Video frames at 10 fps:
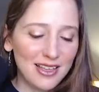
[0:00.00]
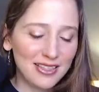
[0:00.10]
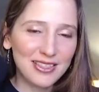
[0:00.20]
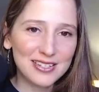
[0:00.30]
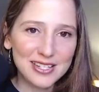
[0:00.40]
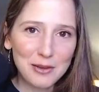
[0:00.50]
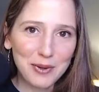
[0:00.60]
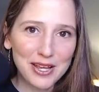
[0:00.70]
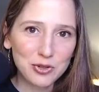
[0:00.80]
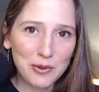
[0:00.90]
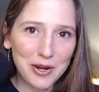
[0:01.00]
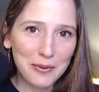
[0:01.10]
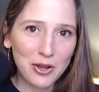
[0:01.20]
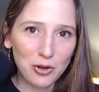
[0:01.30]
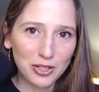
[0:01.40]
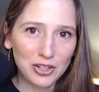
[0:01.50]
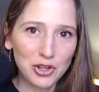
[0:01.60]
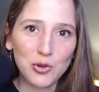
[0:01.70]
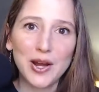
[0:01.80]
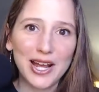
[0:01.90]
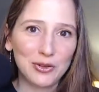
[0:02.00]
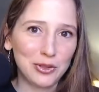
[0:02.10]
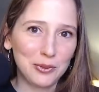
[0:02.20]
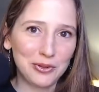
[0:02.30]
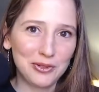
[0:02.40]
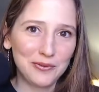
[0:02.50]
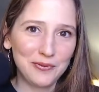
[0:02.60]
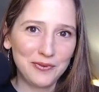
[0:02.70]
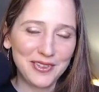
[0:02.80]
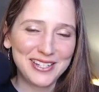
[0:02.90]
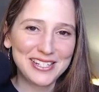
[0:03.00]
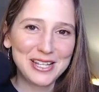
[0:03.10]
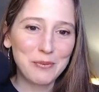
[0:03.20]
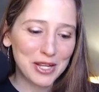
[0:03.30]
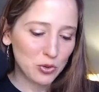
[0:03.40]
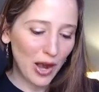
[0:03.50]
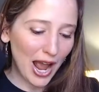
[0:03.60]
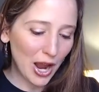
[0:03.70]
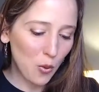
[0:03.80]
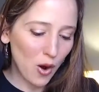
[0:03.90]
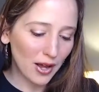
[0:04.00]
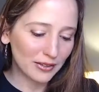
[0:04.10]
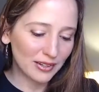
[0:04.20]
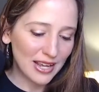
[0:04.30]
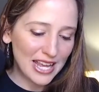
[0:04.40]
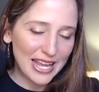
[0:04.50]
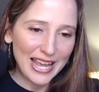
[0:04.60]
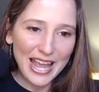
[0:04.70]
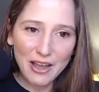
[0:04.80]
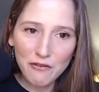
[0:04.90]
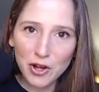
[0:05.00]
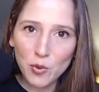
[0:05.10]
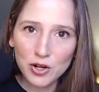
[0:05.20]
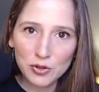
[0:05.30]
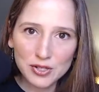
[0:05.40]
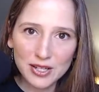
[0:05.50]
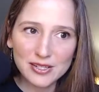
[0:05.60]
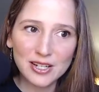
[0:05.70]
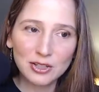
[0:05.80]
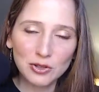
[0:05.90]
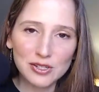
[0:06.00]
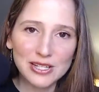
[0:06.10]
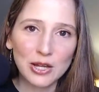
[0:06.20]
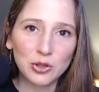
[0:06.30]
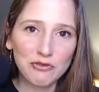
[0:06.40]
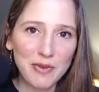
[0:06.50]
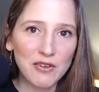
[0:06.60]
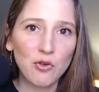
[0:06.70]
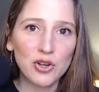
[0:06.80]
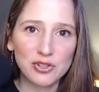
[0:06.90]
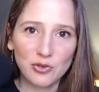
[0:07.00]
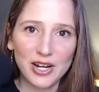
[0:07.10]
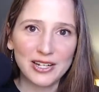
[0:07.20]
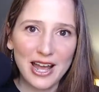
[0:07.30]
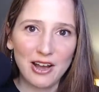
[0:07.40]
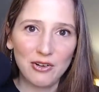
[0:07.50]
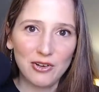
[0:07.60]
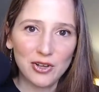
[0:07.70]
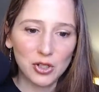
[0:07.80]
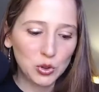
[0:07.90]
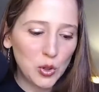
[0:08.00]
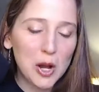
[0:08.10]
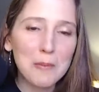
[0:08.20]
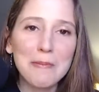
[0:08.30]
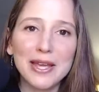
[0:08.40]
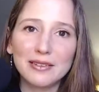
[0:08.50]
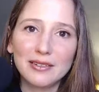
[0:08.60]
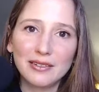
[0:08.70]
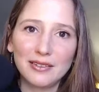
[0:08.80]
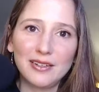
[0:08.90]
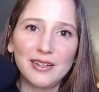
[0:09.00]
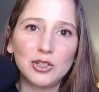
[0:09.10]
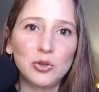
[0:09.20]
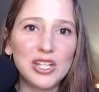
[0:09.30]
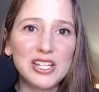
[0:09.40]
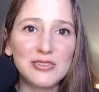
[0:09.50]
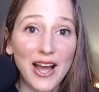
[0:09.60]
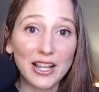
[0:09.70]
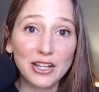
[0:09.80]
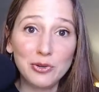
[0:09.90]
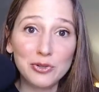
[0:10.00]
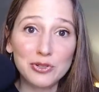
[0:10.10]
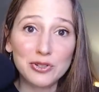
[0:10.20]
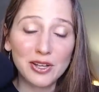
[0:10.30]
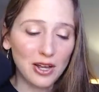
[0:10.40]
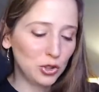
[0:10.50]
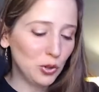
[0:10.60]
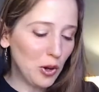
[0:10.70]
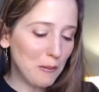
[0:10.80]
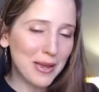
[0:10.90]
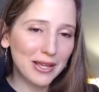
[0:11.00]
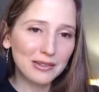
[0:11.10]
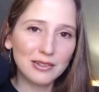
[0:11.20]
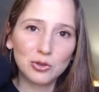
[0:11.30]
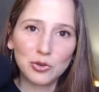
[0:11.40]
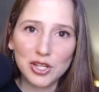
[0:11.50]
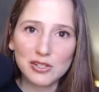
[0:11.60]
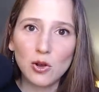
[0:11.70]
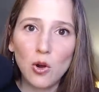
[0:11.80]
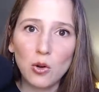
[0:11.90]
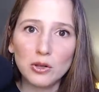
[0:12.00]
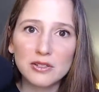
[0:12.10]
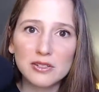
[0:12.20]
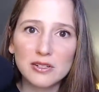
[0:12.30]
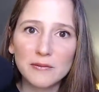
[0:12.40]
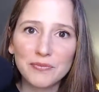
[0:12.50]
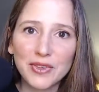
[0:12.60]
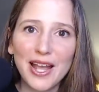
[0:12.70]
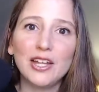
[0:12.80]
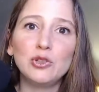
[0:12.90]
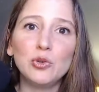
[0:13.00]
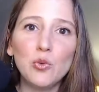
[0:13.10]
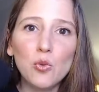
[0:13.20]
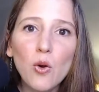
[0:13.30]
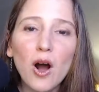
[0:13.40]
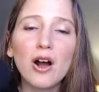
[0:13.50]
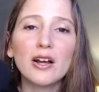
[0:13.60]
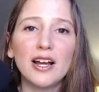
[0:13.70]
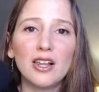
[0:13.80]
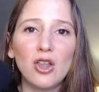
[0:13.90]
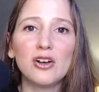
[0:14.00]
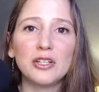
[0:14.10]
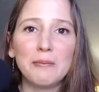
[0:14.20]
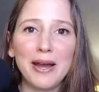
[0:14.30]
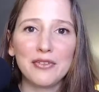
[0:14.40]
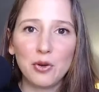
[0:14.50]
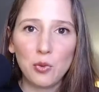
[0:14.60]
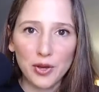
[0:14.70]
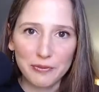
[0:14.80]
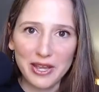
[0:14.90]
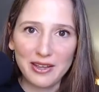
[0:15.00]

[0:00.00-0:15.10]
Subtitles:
This is a place where I'm going to be holding you accountable. This is a place where I want everyone who's listening to the sound of my voice right now to commit to these values, to commit to these goals, and to walk along the path with me.